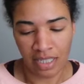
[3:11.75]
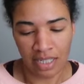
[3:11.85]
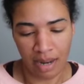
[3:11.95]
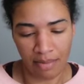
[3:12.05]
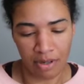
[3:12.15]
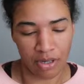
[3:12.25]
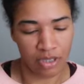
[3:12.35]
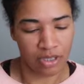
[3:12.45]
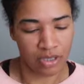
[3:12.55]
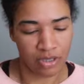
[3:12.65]

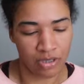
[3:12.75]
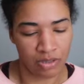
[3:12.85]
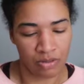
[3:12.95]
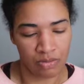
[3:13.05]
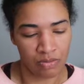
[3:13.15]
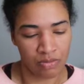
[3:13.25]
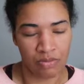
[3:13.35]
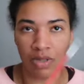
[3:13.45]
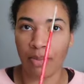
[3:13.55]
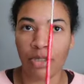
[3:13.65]
number
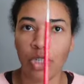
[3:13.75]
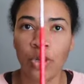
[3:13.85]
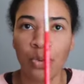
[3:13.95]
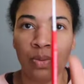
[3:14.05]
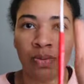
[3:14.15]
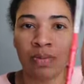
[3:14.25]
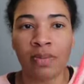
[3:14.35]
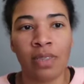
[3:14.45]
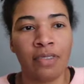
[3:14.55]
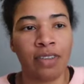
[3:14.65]
2,
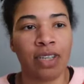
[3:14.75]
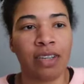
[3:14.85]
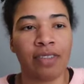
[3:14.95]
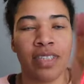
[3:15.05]
if you're looking for